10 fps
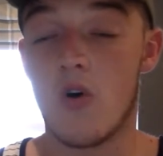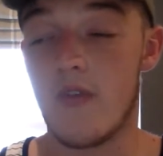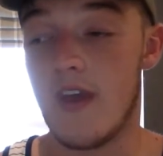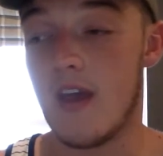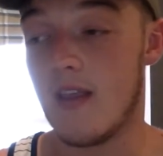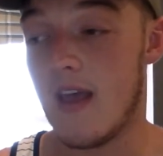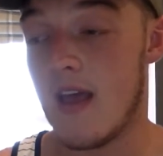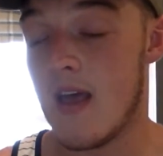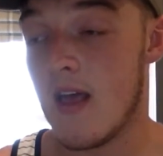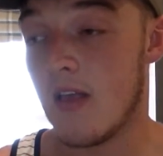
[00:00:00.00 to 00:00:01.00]
They're
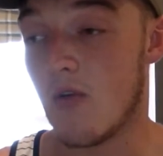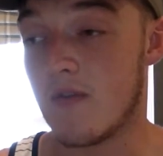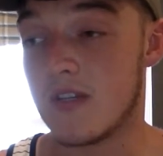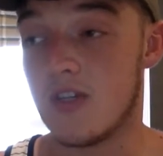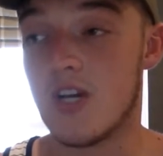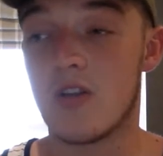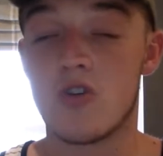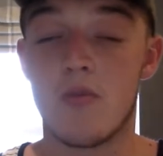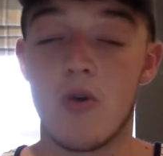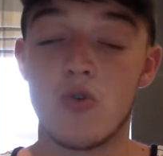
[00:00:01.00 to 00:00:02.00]
obviously
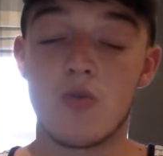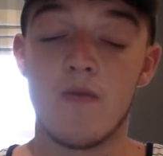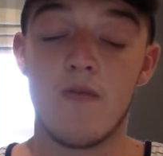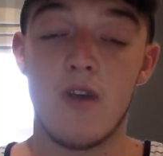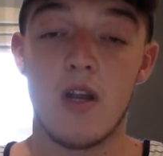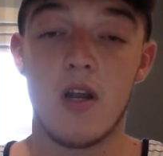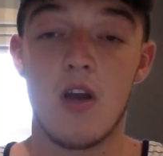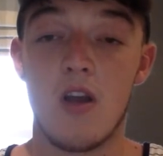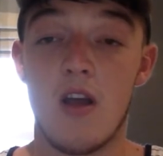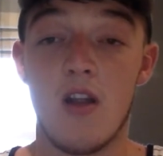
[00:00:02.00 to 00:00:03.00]
jealous about something,
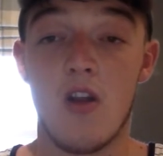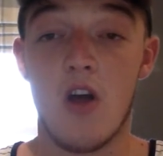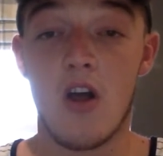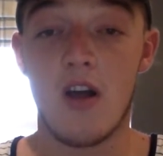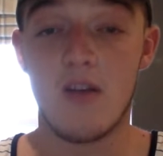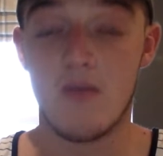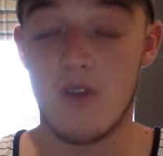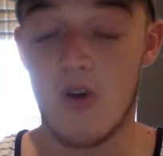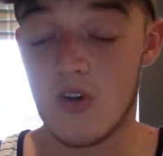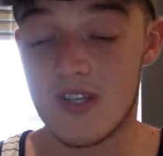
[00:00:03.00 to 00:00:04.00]
and
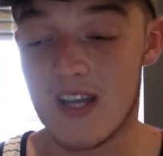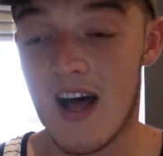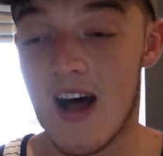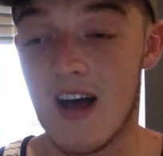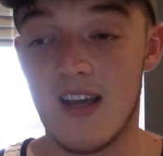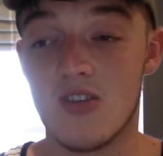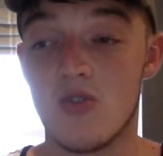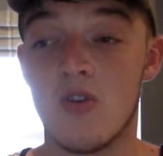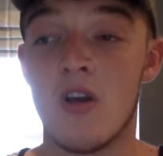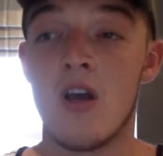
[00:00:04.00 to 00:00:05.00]
a scar isn't